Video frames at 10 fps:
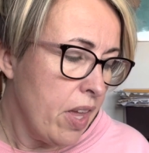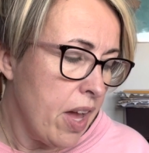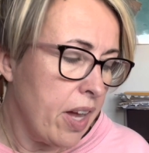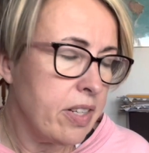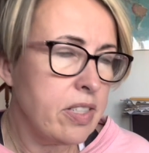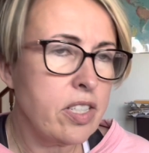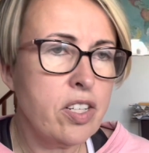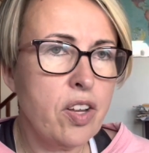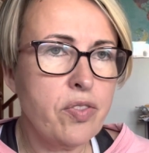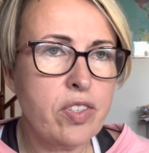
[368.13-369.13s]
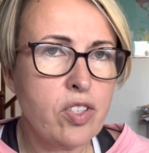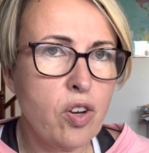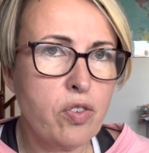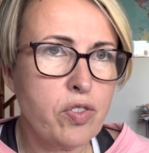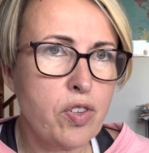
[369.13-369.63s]
And, you know, there's
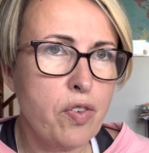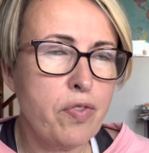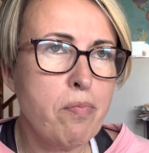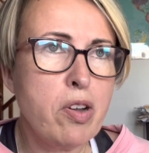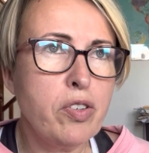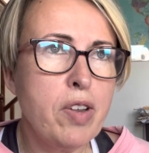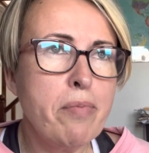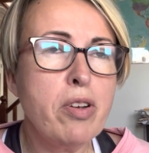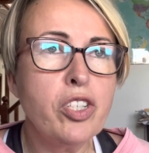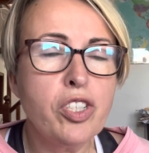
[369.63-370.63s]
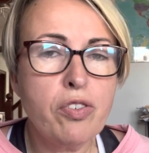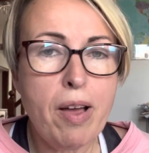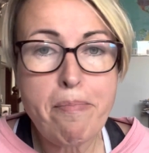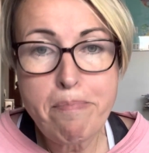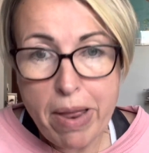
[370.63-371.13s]
lots of emotional
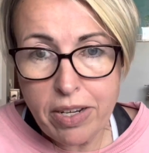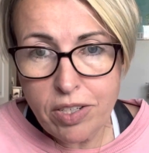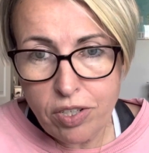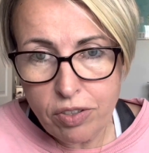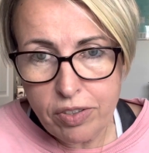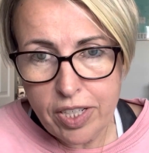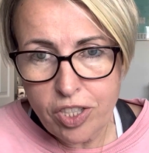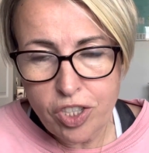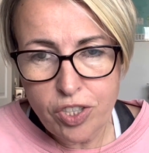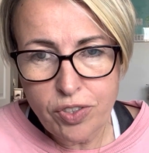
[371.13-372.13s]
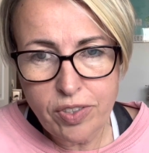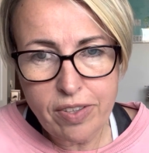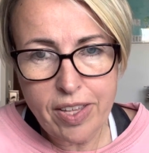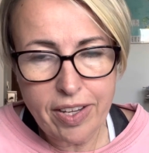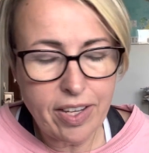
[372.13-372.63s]
and mental issues
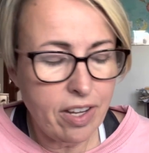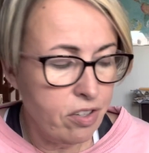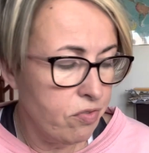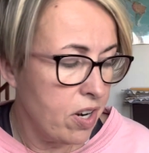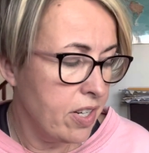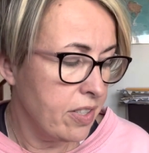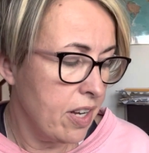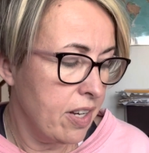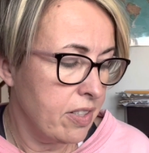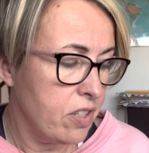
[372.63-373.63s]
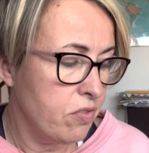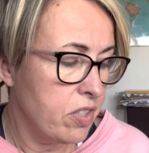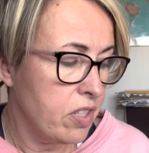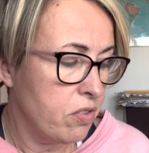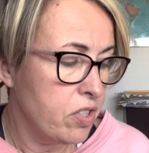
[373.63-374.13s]
that can arise as a
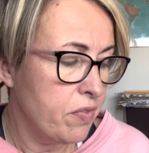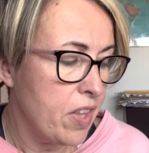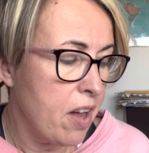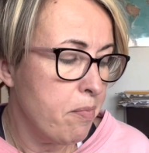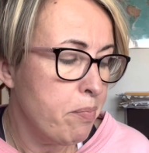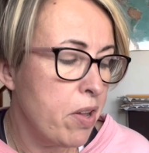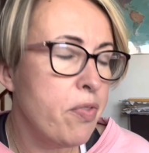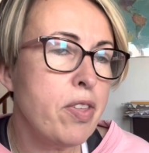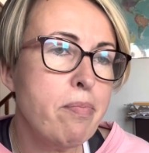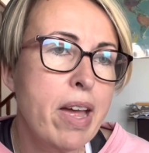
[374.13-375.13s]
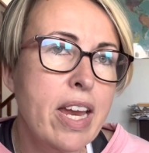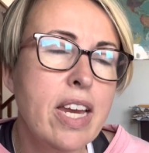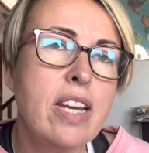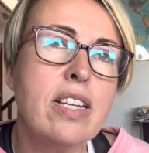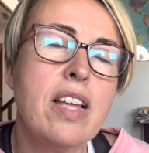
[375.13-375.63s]
result of that. But the
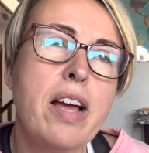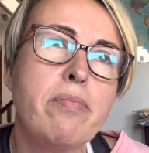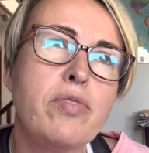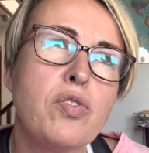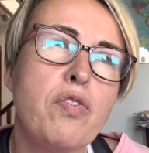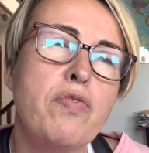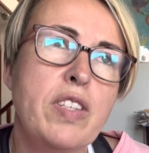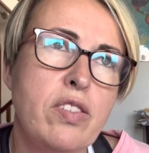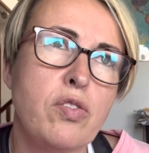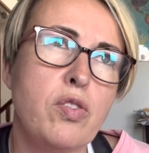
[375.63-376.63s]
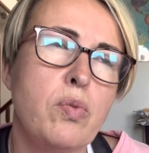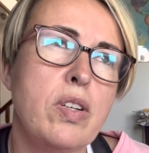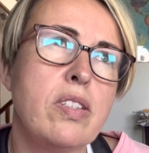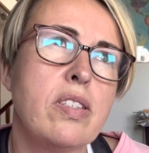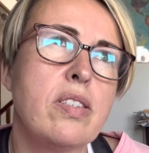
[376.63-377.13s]
main sort of physical
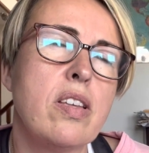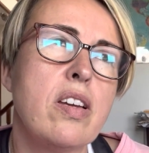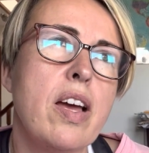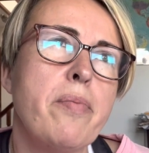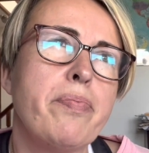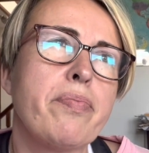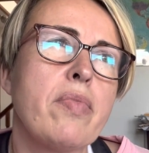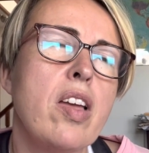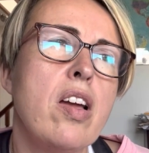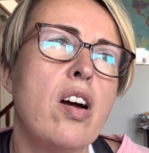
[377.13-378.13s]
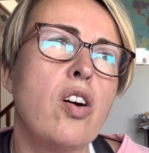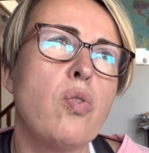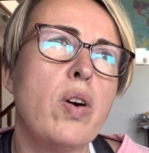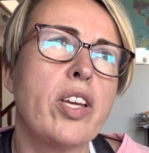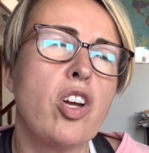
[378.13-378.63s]
ones that are
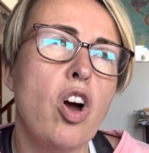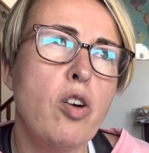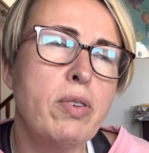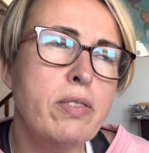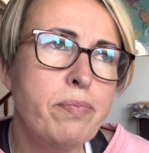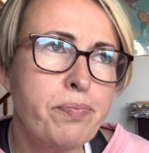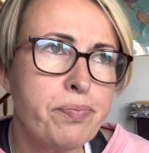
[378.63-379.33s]
quite common,